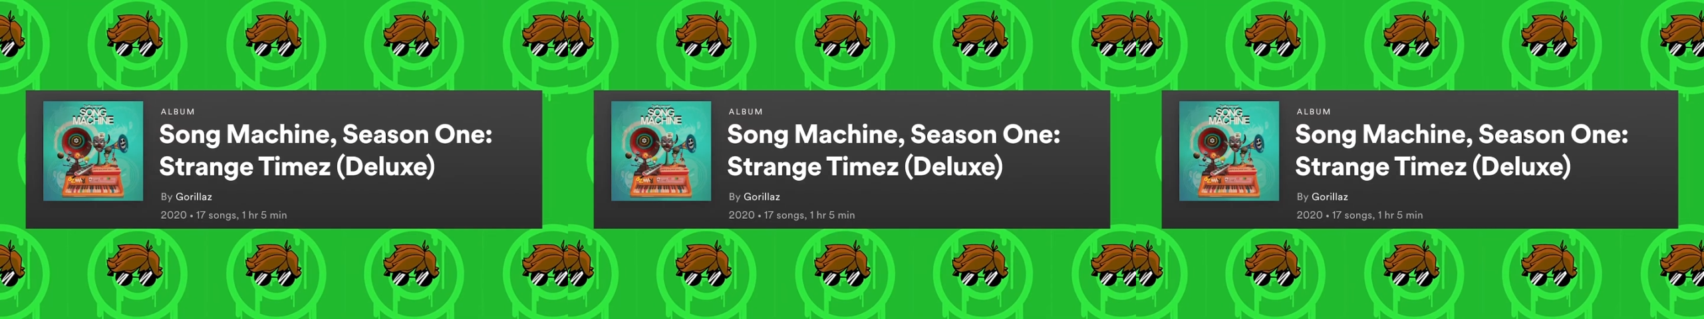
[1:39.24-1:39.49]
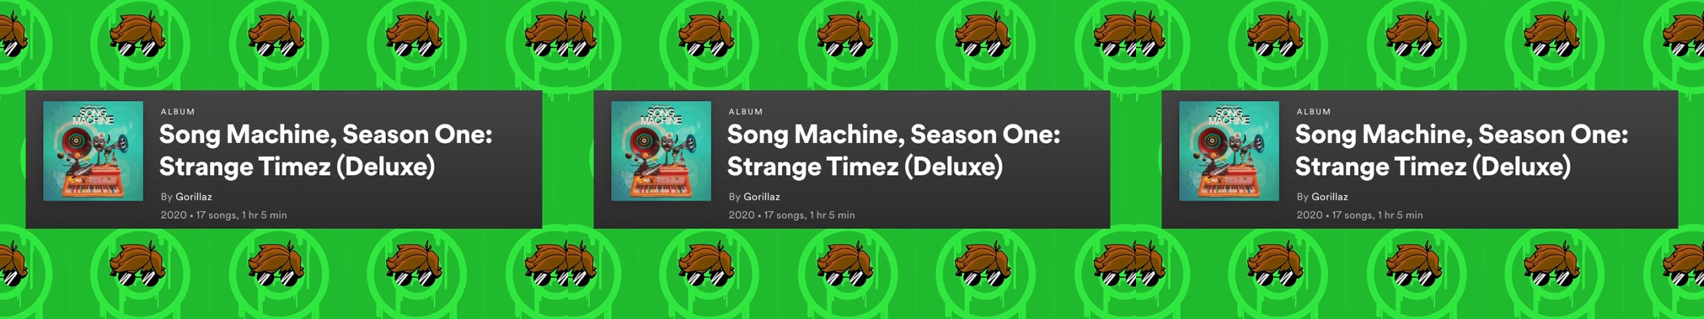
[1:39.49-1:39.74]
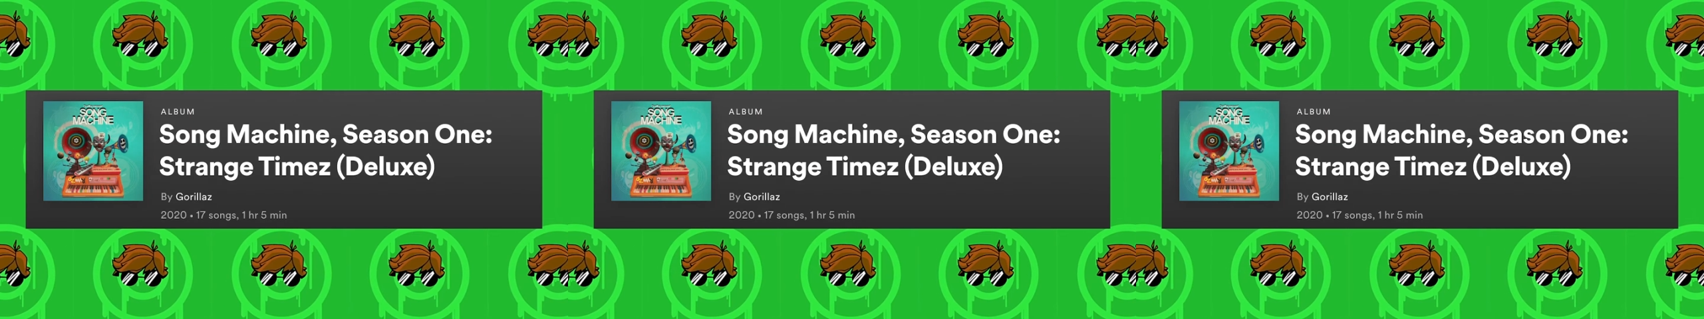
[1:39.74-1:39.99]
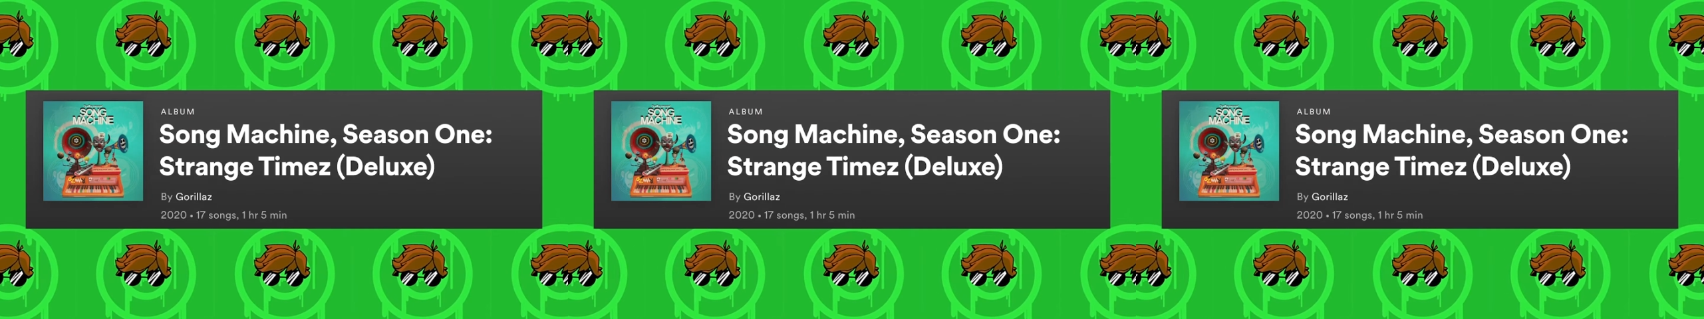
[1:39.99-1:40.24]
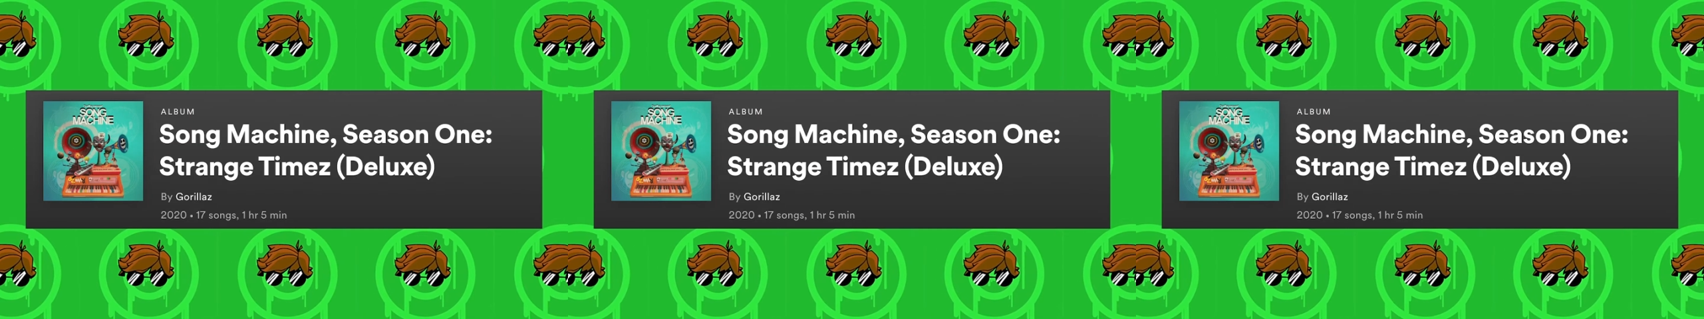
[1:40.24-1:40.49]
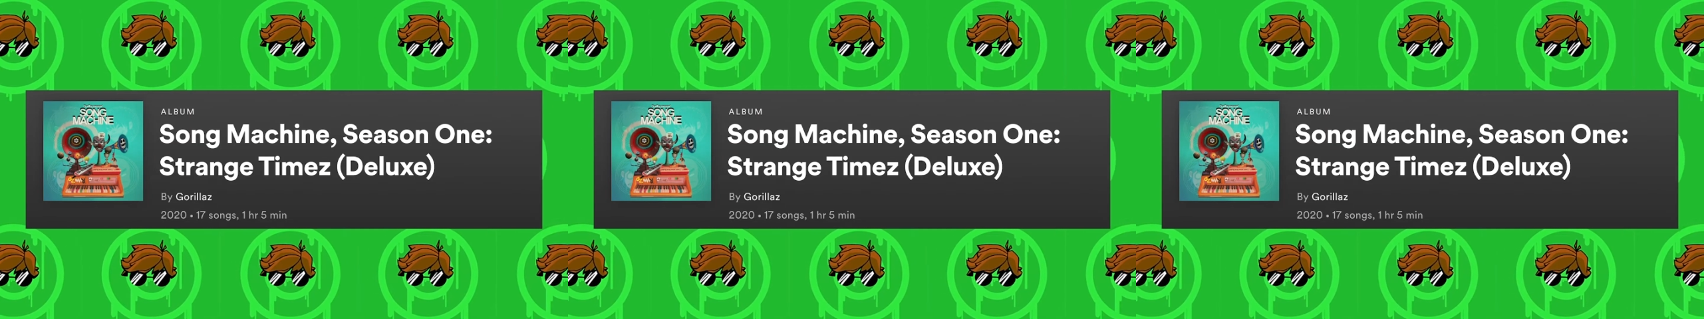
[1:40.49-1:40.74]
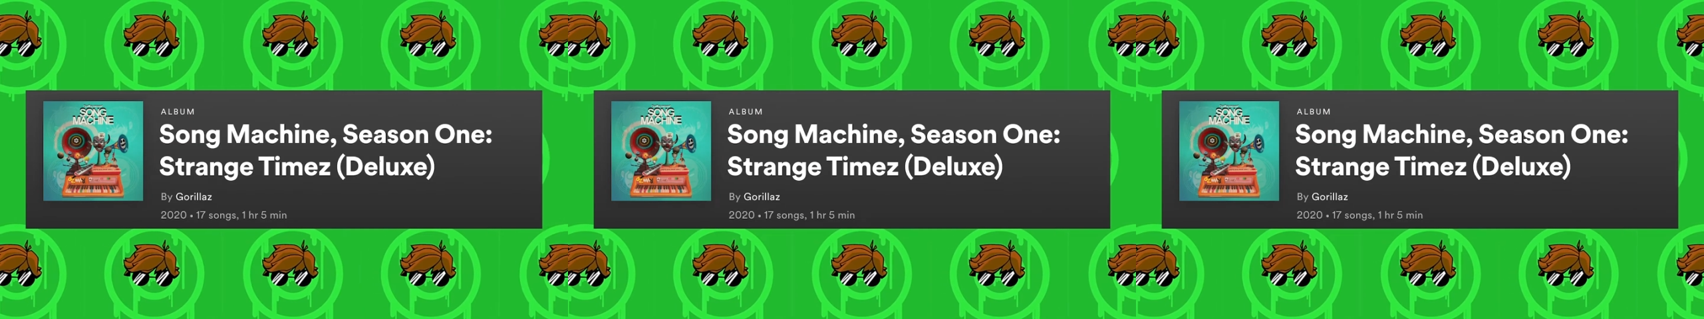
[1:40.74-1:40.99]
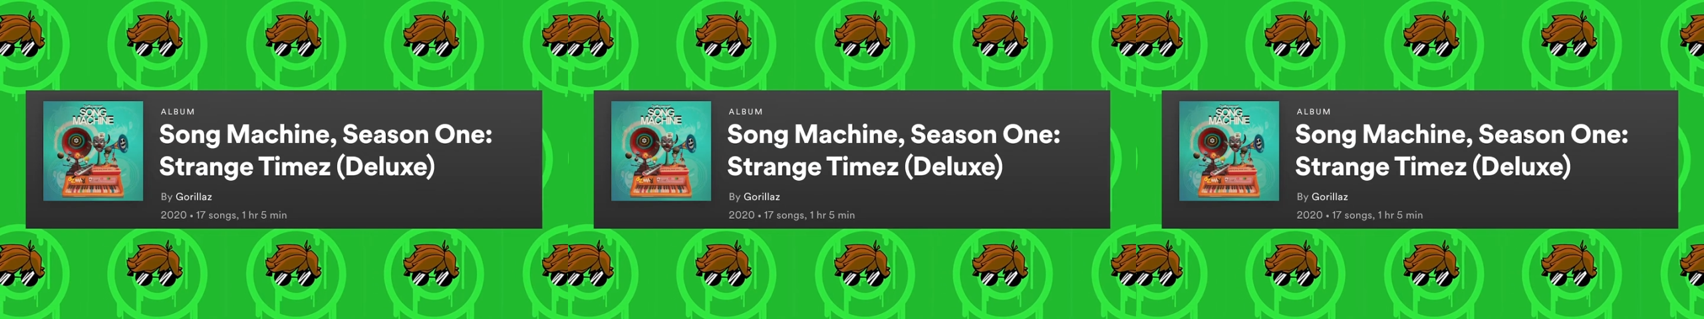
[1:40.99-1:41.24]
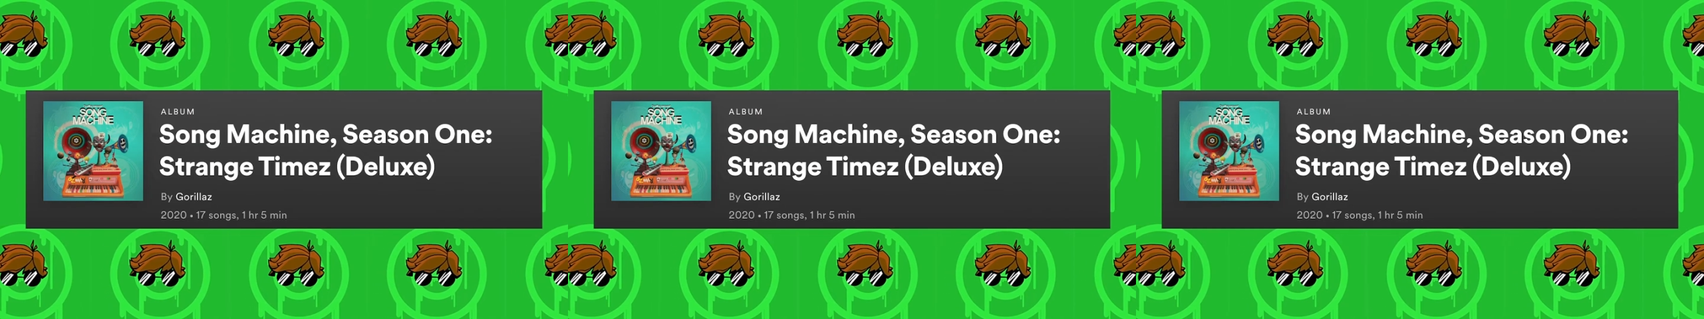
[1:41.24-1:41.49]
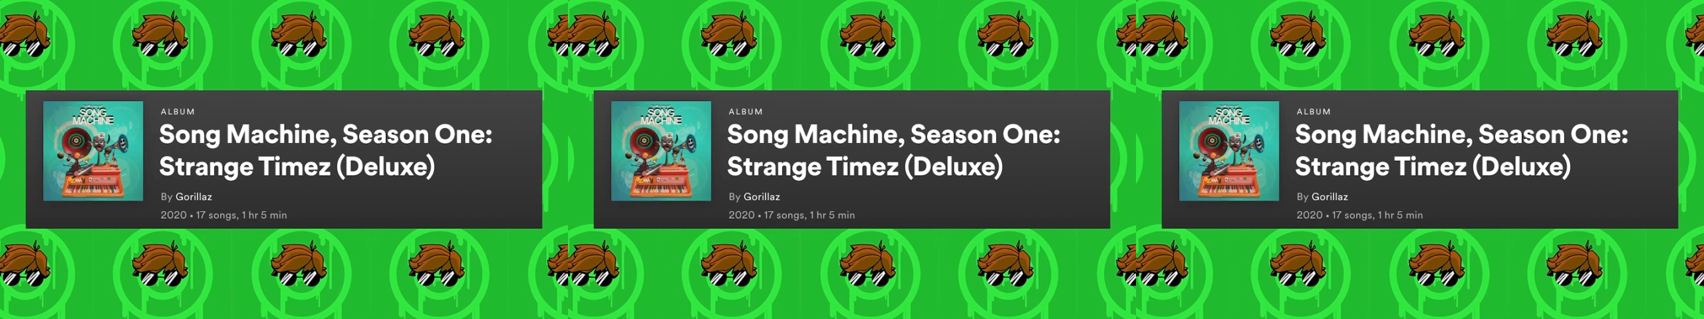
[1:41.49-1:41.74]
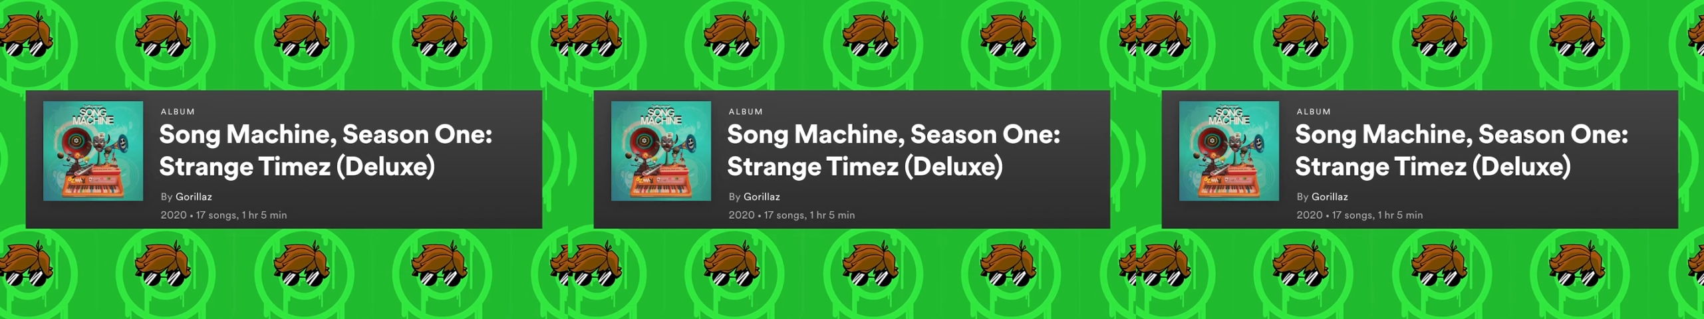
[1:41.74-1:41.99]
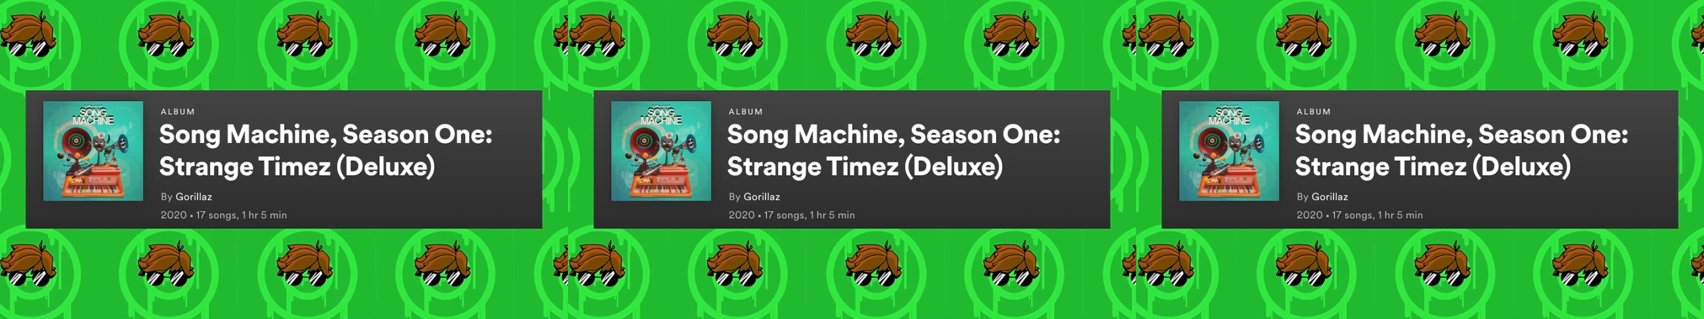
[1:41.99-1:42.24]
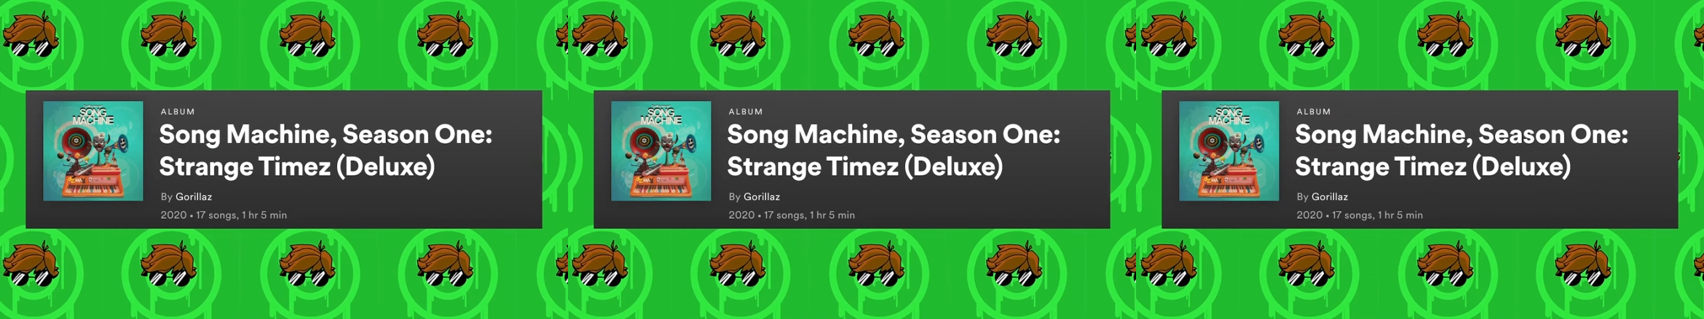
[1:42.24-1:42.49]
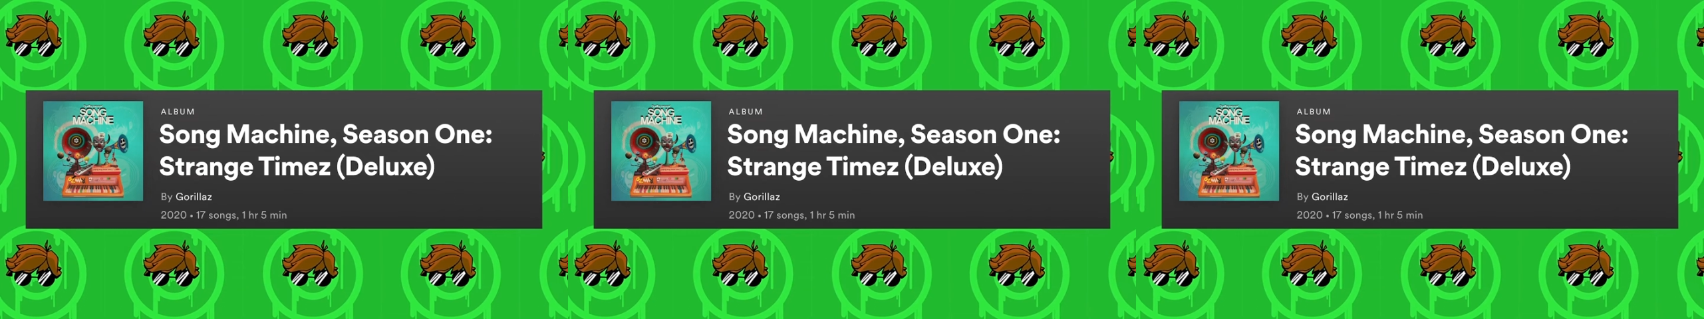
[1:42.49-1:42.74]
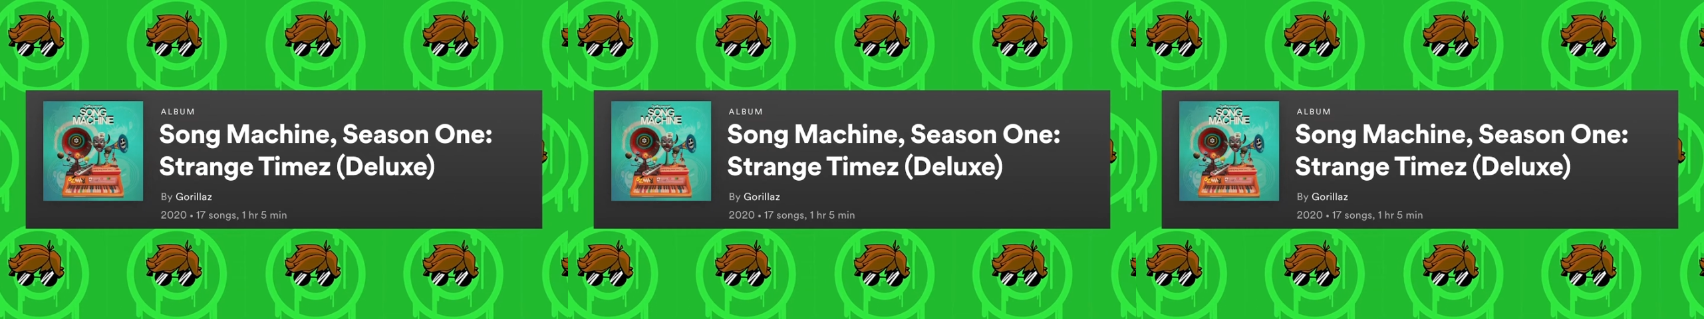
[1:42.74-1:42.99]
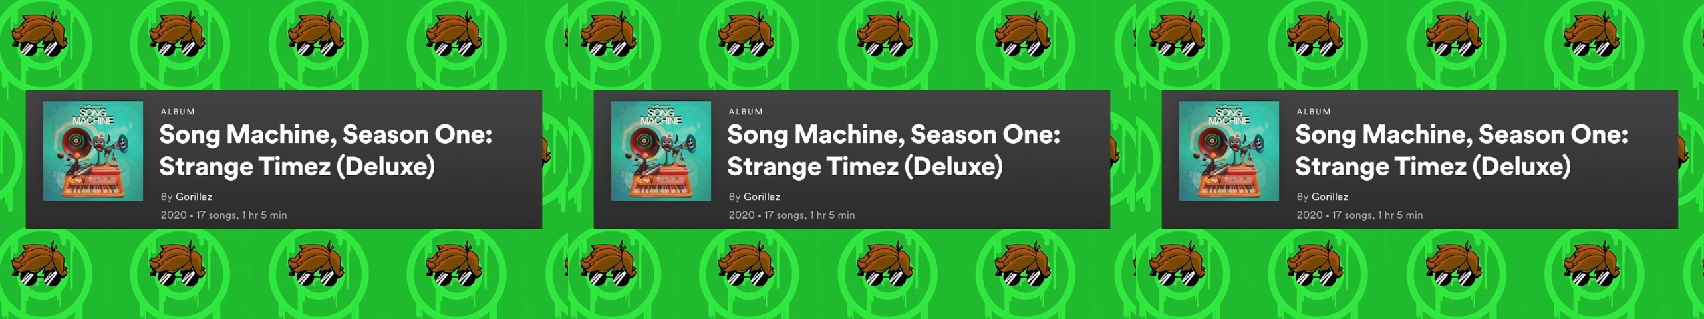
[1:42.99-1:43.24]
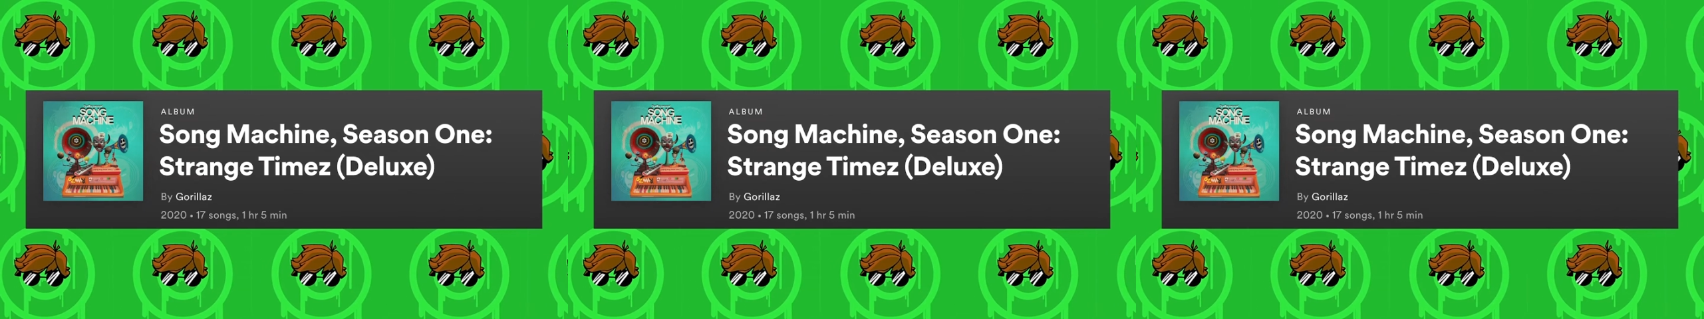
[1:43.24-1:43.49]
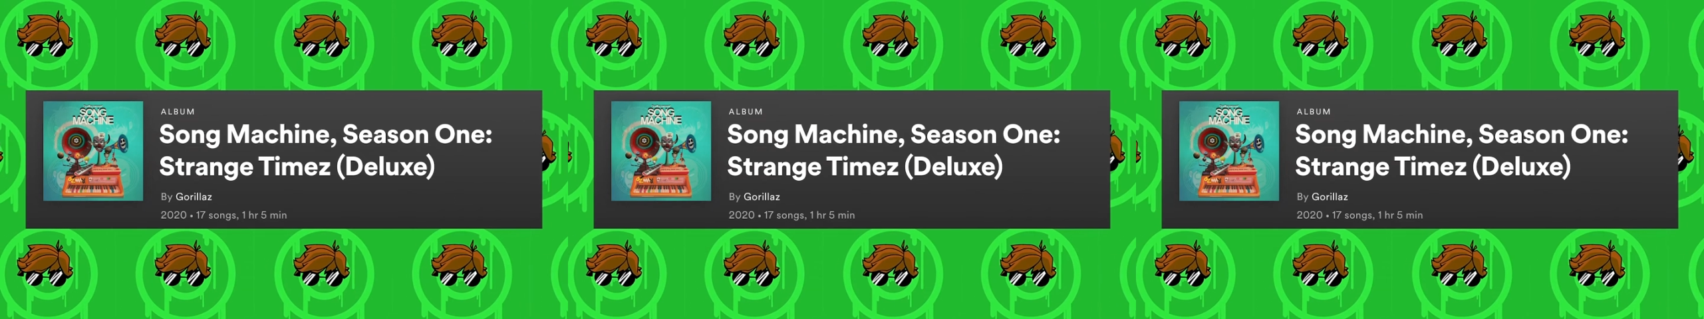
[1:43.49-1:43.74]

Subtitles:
No face is visible, so there are no lips to read.